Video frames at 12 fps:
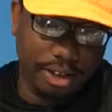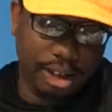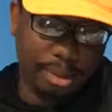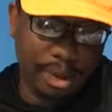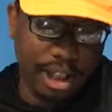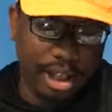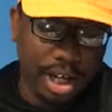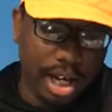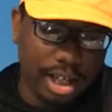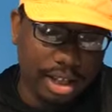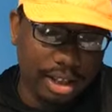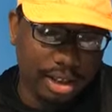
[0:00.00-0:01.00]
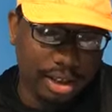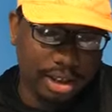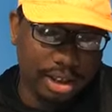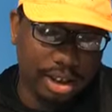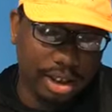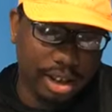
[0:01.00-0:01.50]
To be
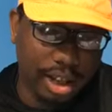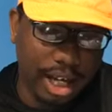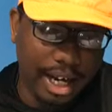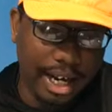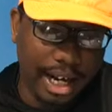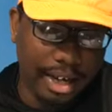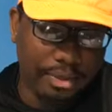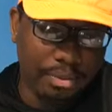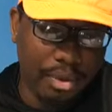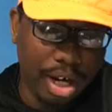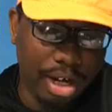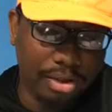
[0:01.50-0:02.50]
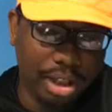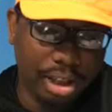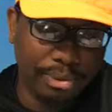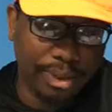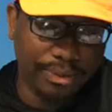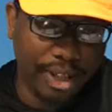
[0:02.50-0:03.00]
honest, I don't
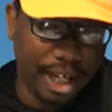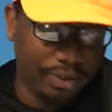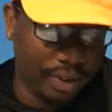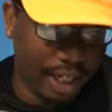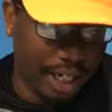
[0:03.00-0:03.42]
think we've ever